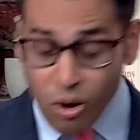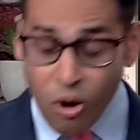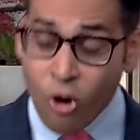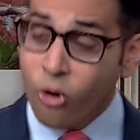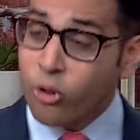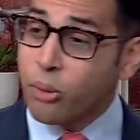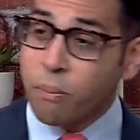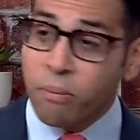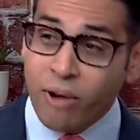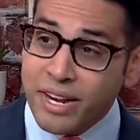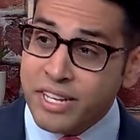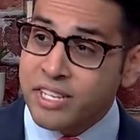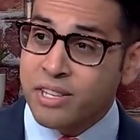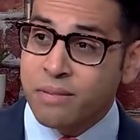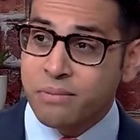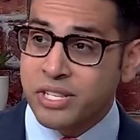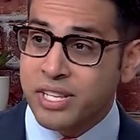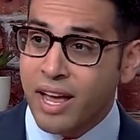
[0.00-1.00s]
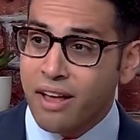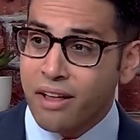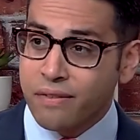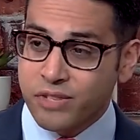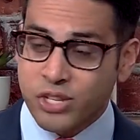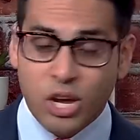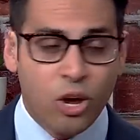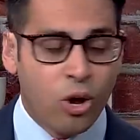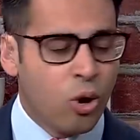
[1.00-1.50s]
are the press
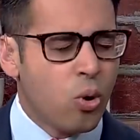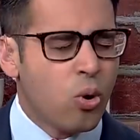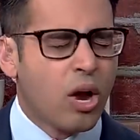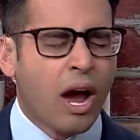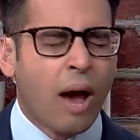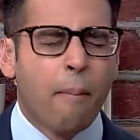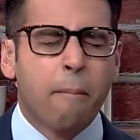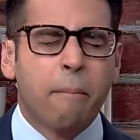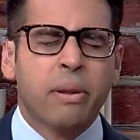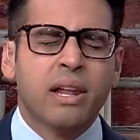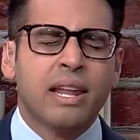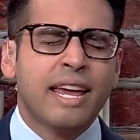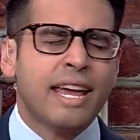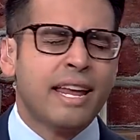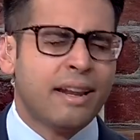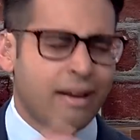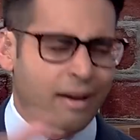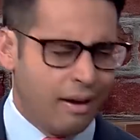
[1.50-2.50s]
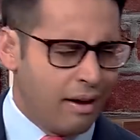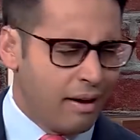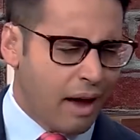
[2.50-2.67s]
themselves, who complain.